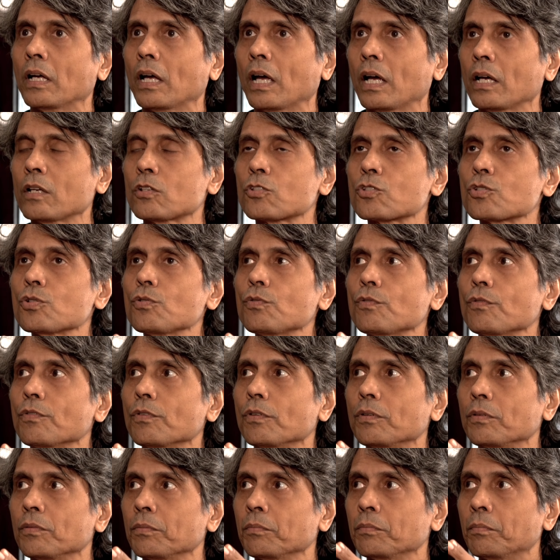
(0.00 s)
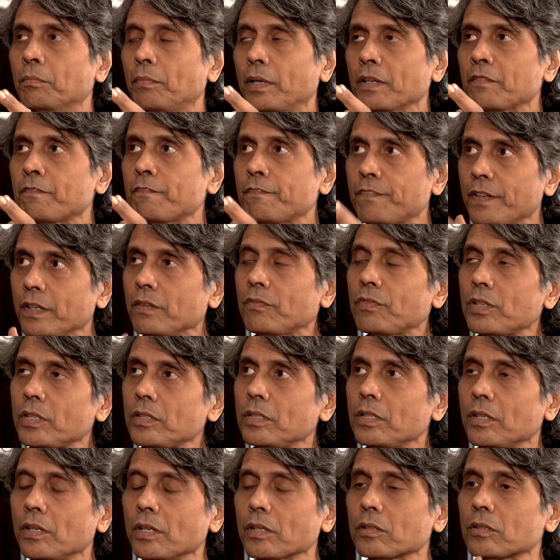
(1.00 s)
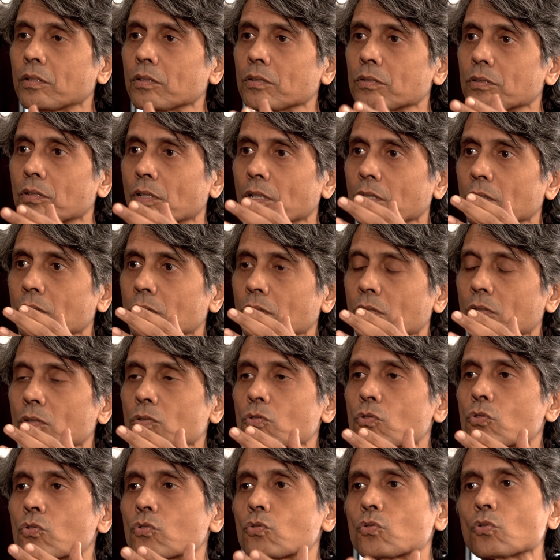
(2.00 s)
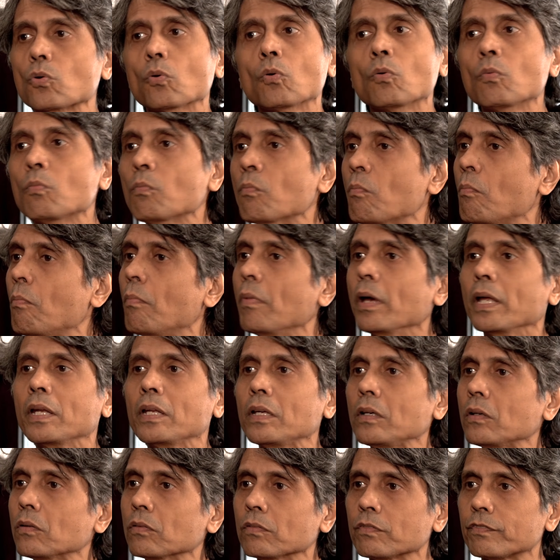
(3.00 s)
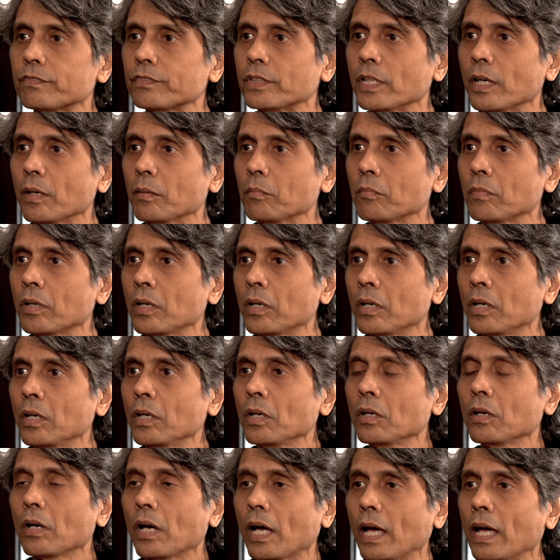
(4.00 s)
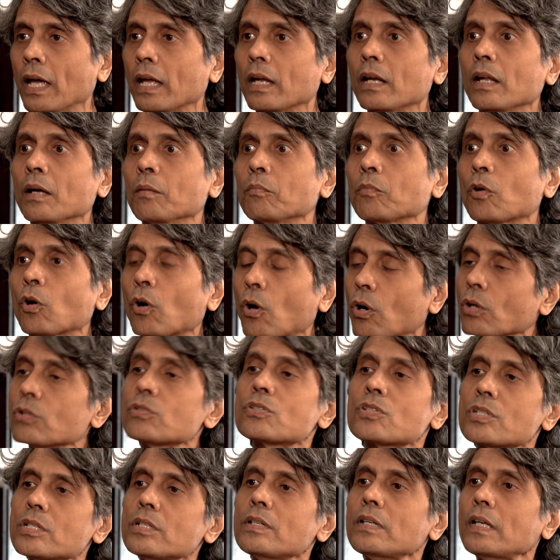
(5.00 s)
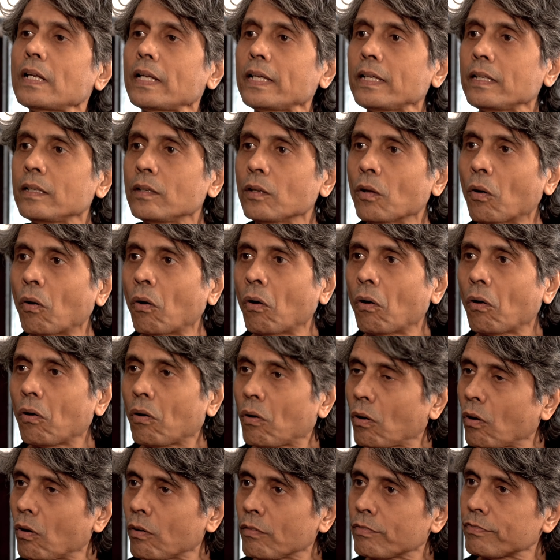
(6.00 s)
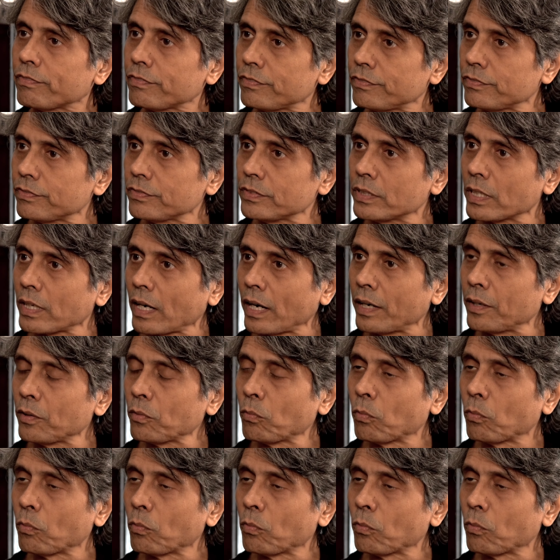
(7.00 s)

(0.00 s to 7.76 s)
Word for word: as to my favorite directors, right, there are so many of them. And I'm constantly in awe of the kind